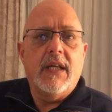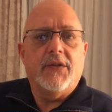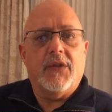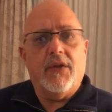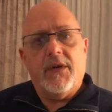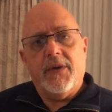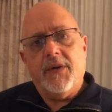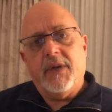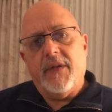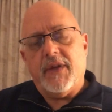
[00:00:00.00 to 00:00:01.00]
So
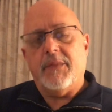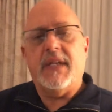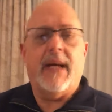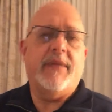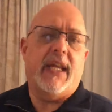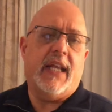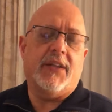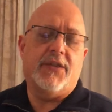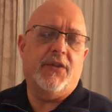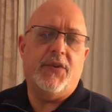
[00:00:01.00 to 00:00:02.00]
you give them time to
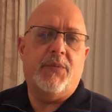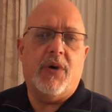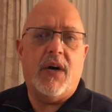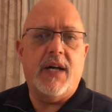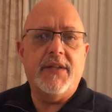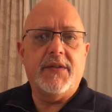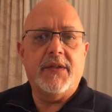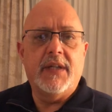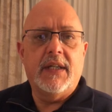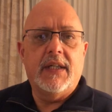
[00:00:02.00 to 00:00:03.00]
answer, you
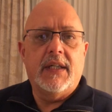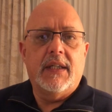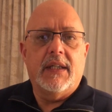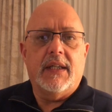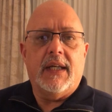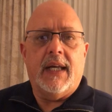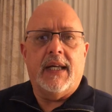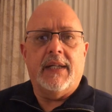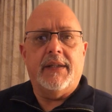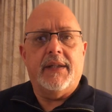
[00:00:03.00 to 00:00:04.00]
pause,
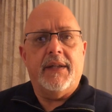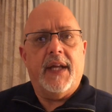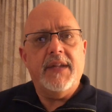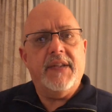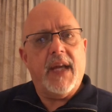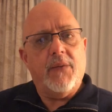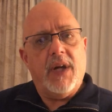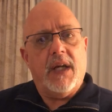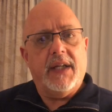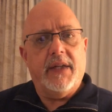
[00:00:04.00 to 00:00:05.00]
and then say,
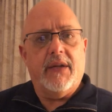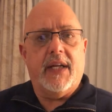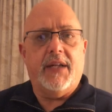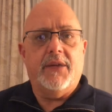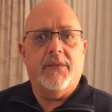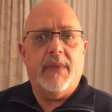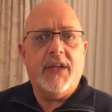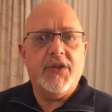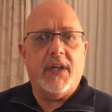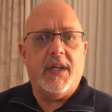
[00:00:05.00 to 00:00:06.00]
well, you know, you
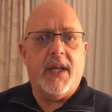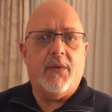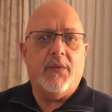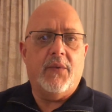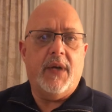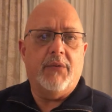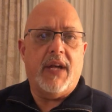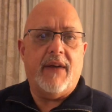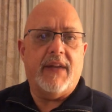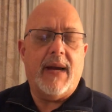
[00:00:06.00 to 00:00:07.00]
mentioned that we
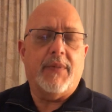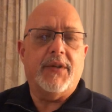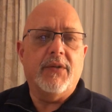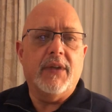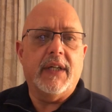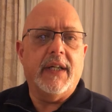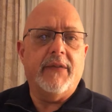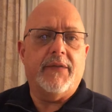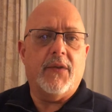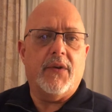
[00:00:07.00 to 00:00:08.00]
would have an
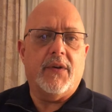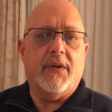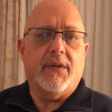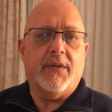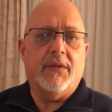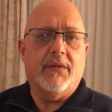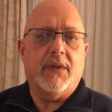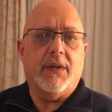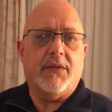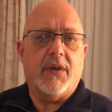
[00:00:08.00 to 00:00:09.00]
opportunity for
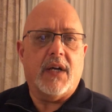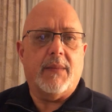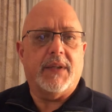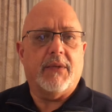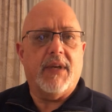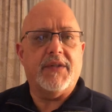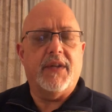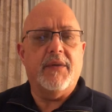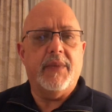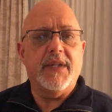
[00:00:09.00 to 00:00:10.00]
to talk about the
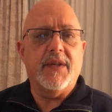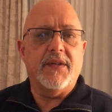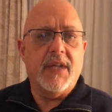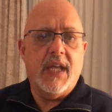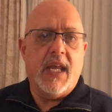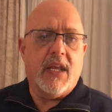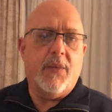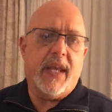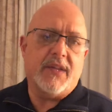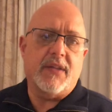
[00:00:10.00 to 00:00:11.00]
rest of the business.
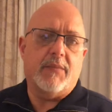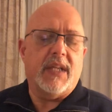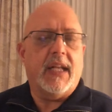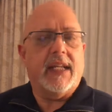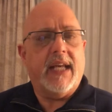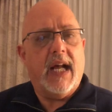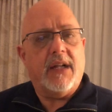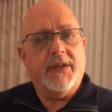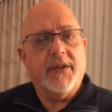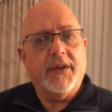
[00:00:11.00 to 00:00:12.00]
Can we get something on the
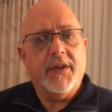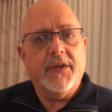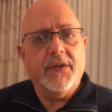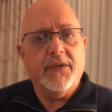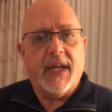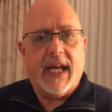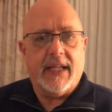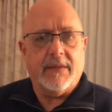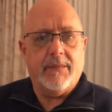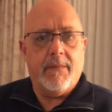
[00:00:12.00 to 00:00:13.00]
calendar to do
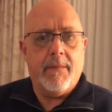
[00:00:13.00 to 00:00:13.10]
that?